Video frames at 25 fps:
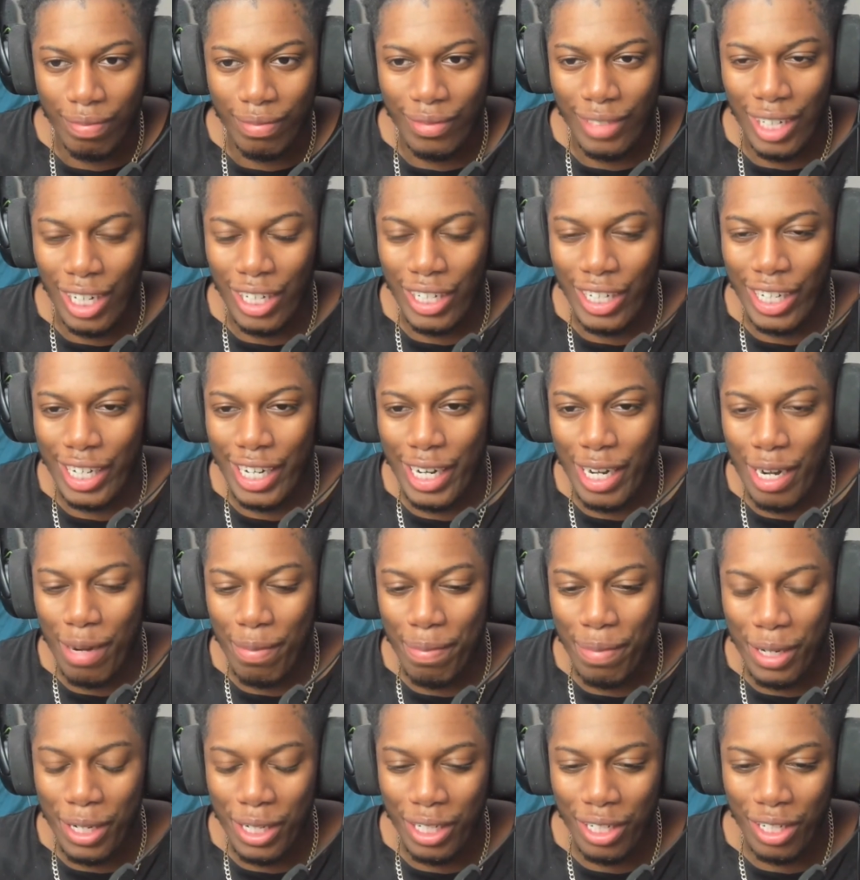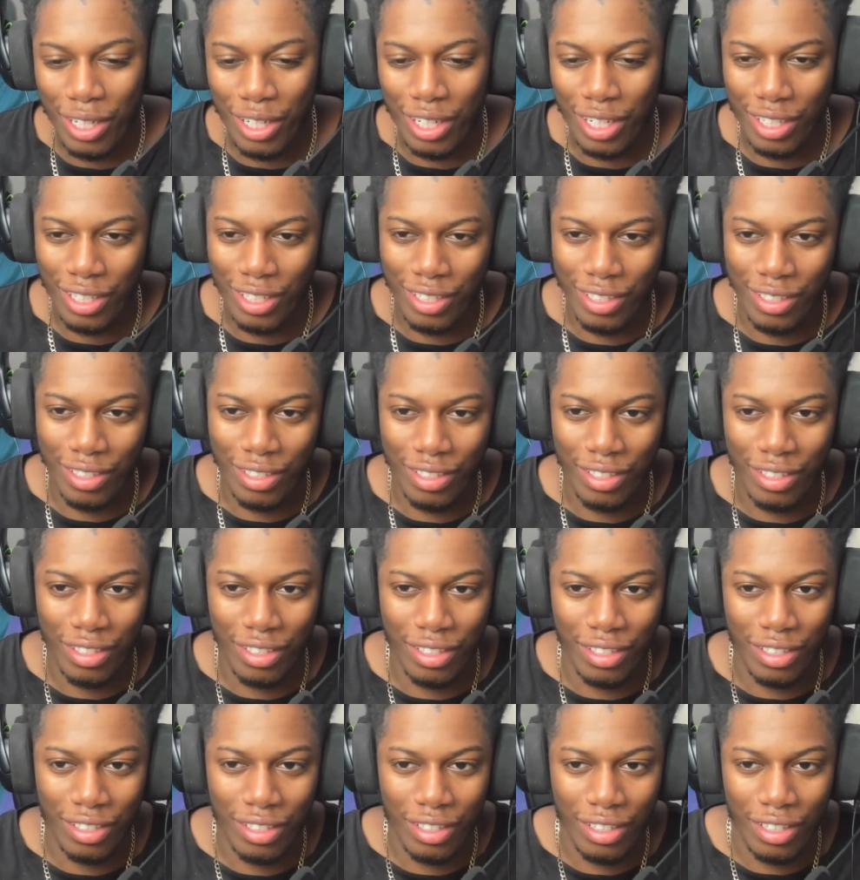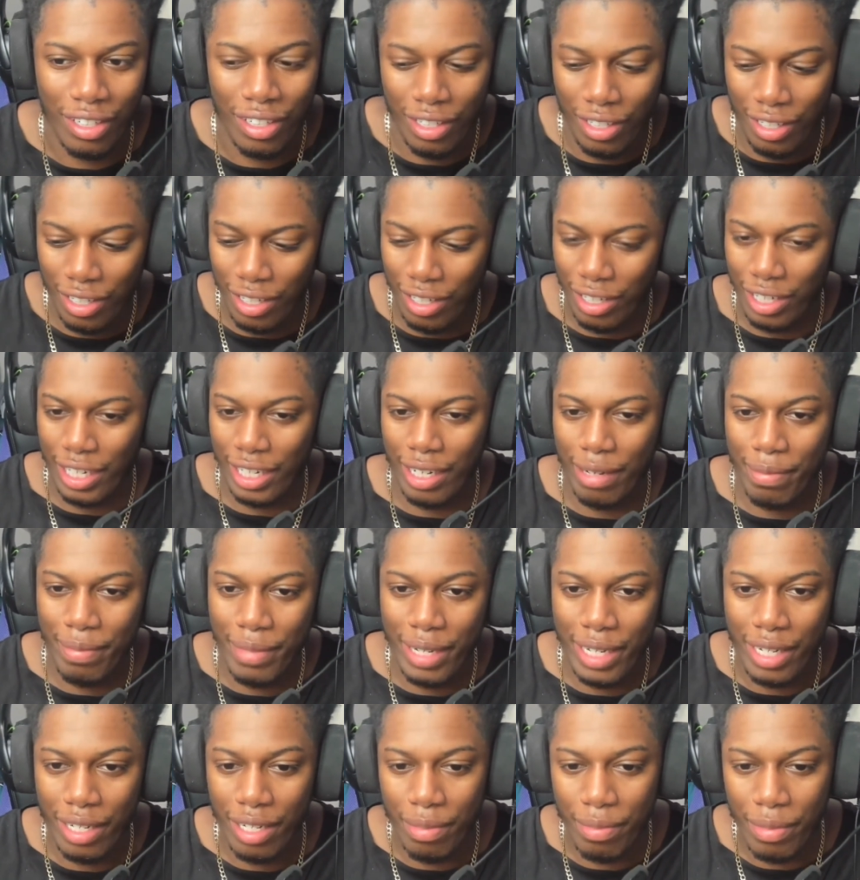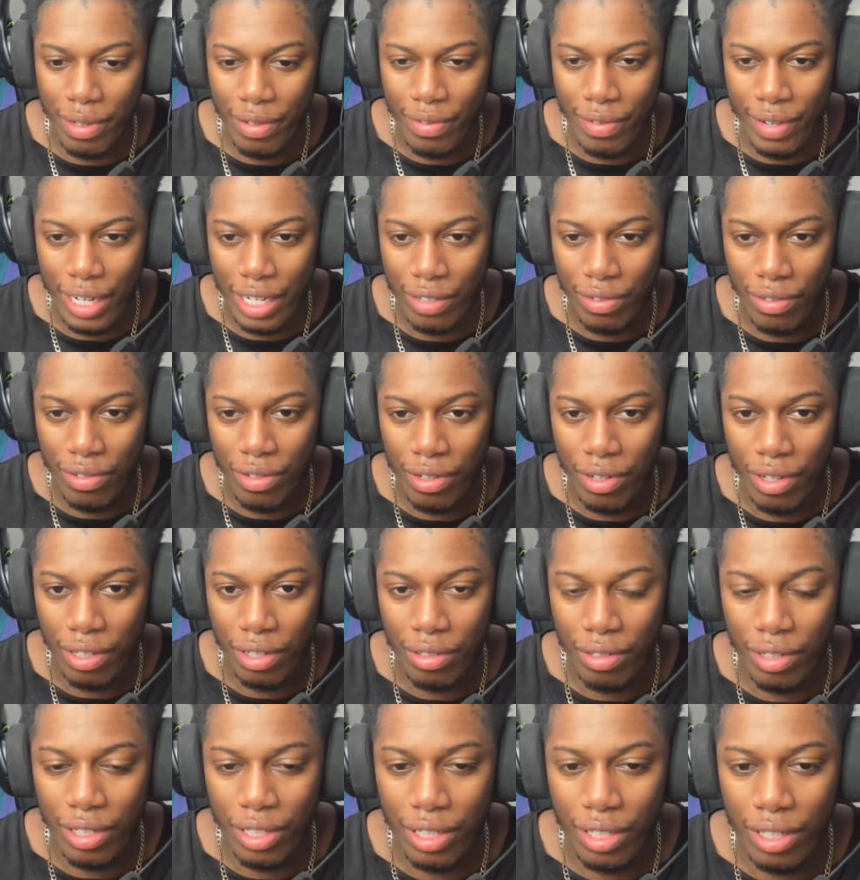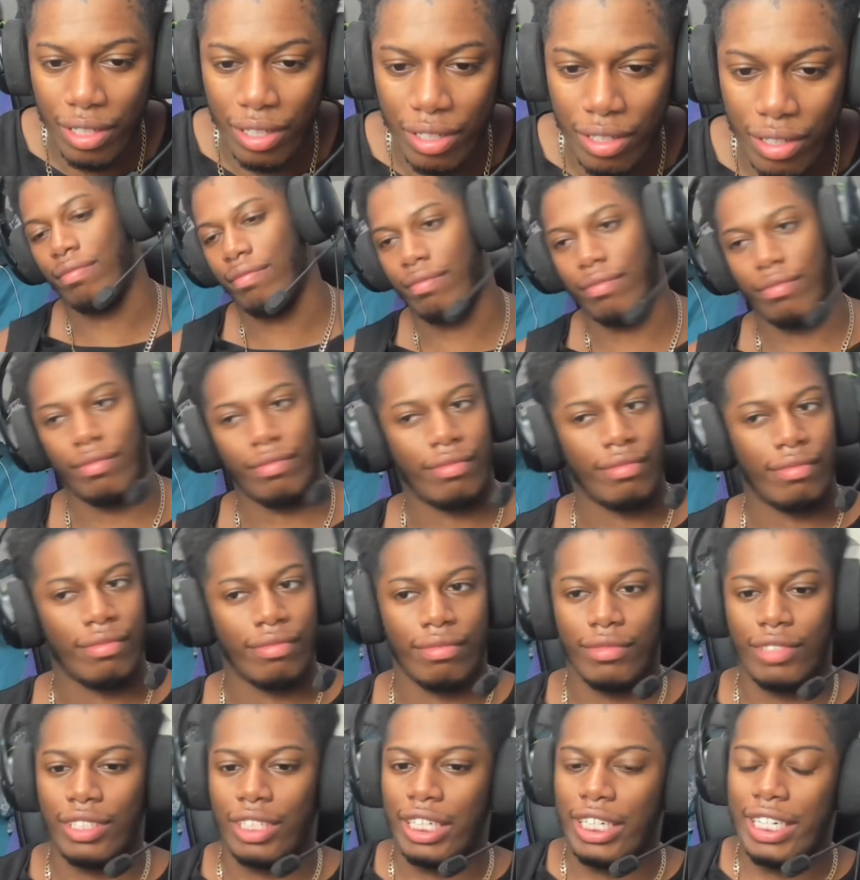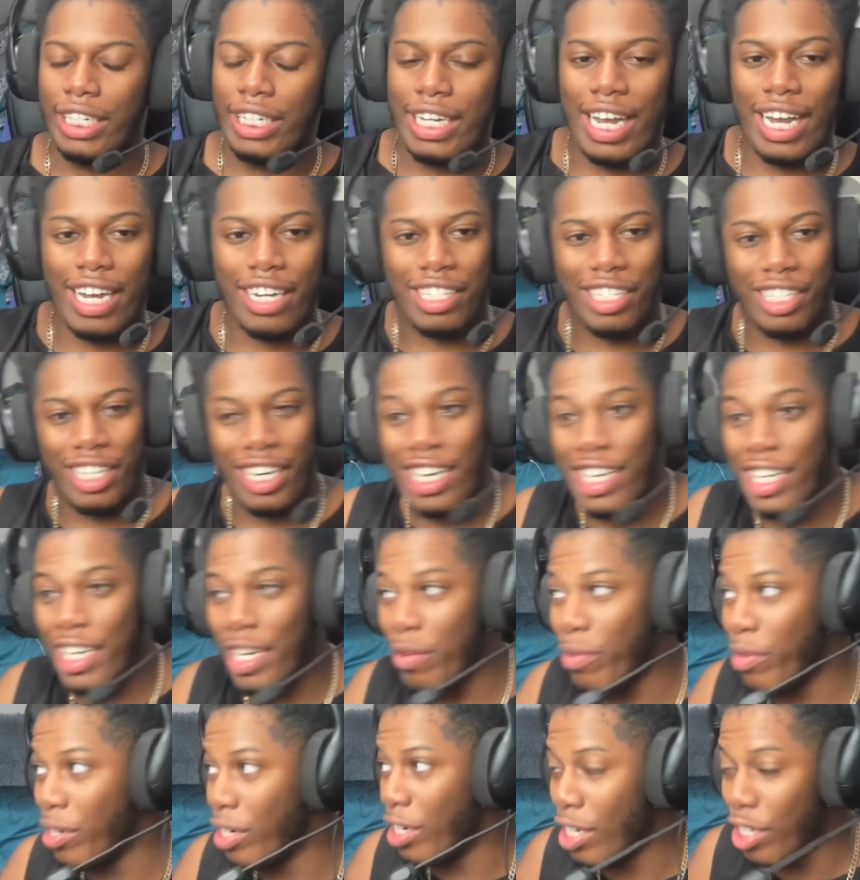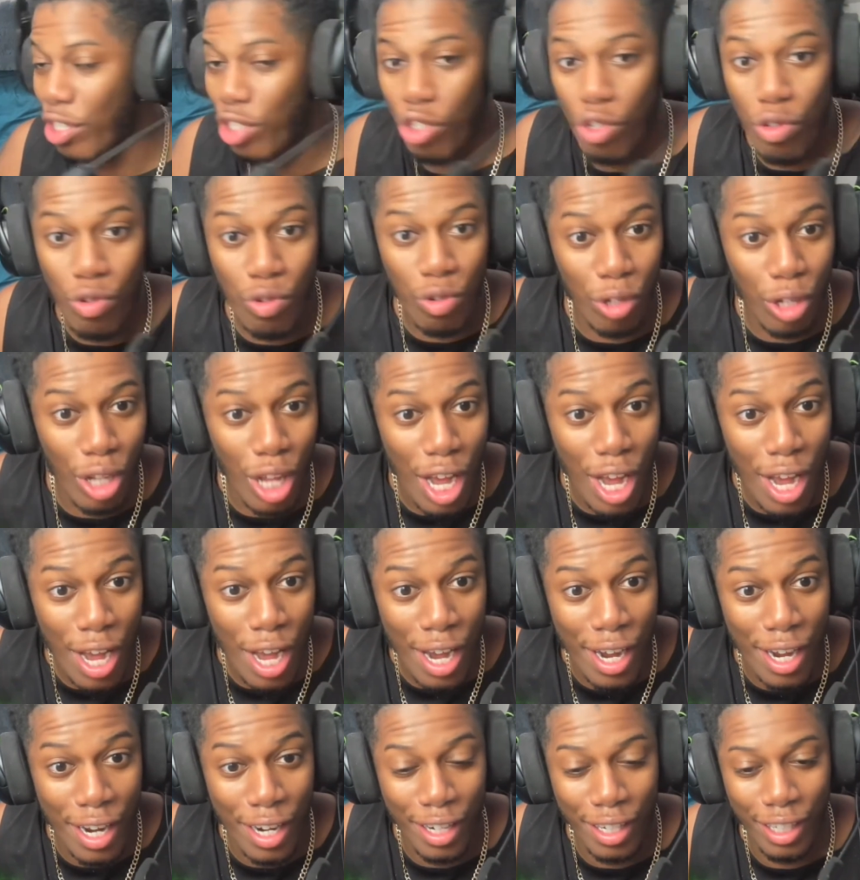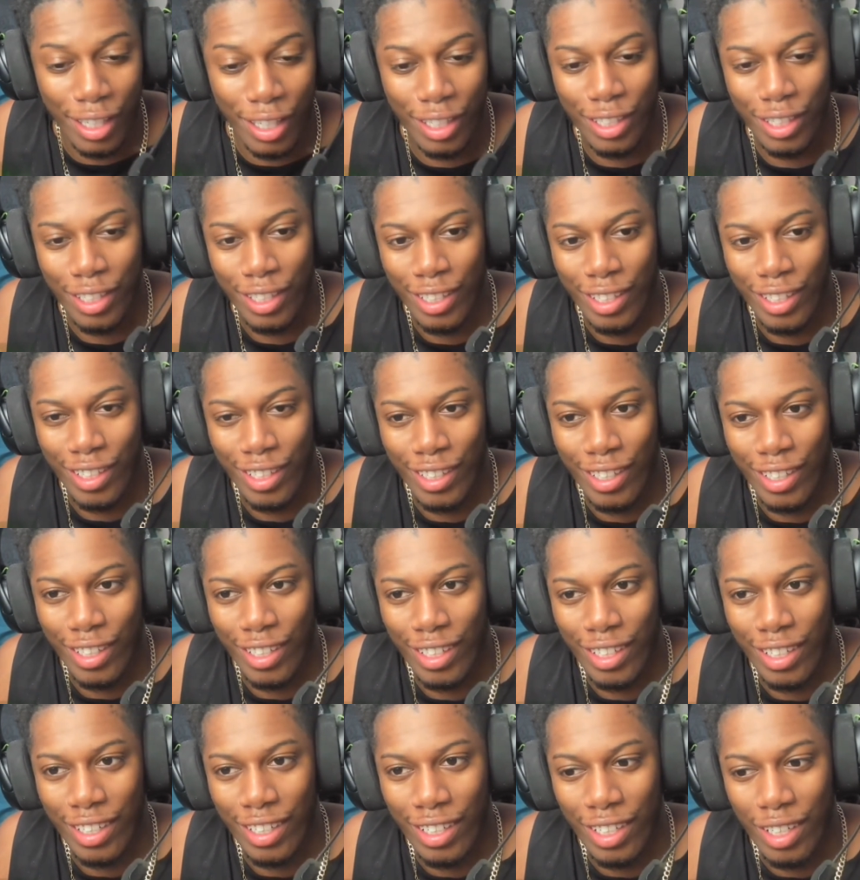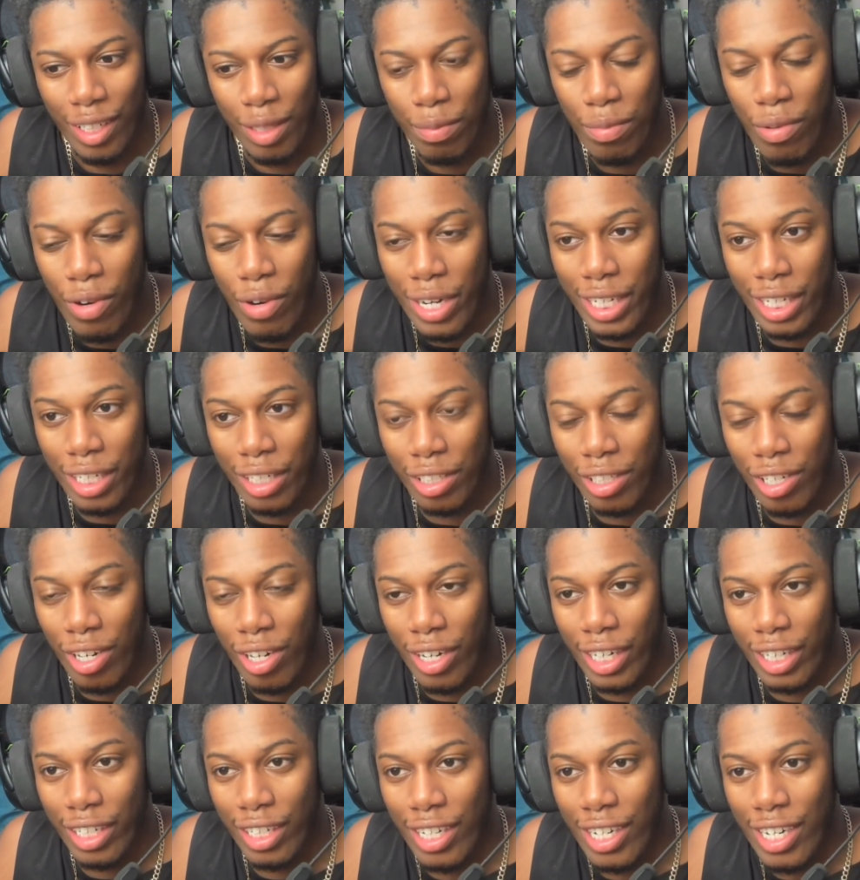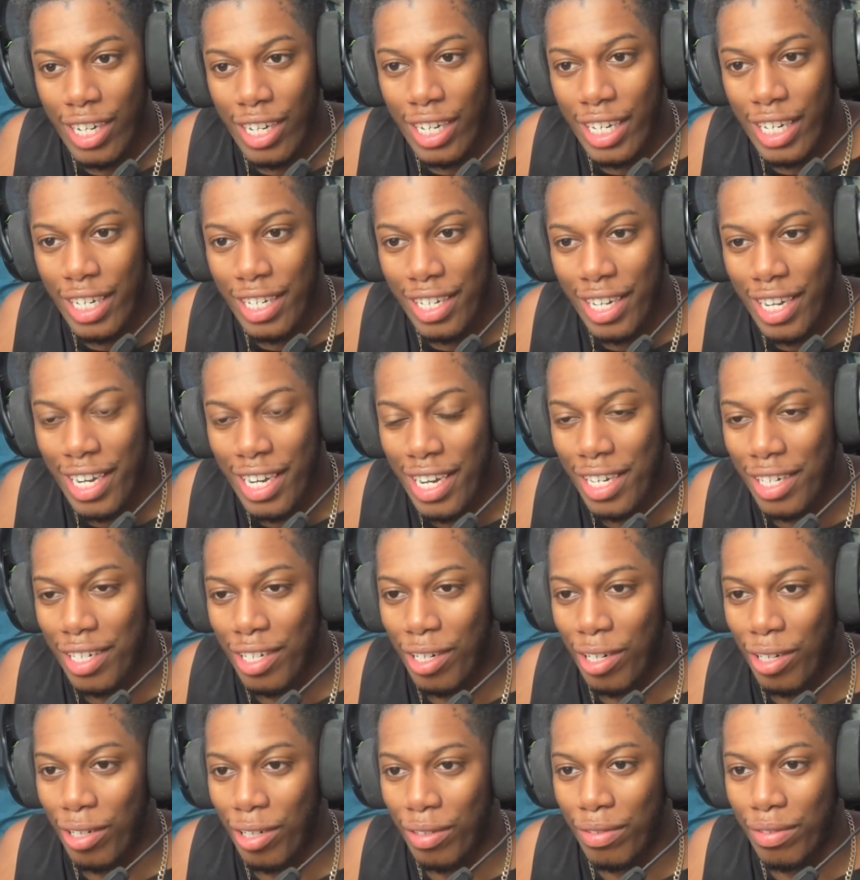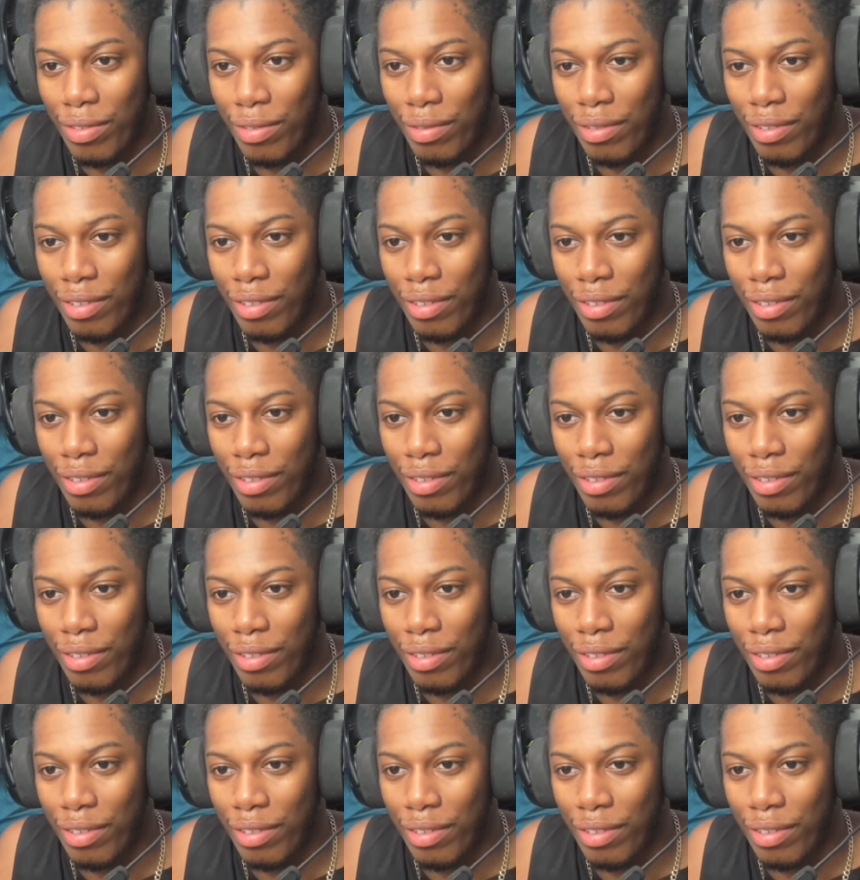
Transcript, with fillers: Oh yeah, didn't a punch. Okay, let me let me fast forward through this. He got cheeky with us. You lying. Boy just started lying his ass off.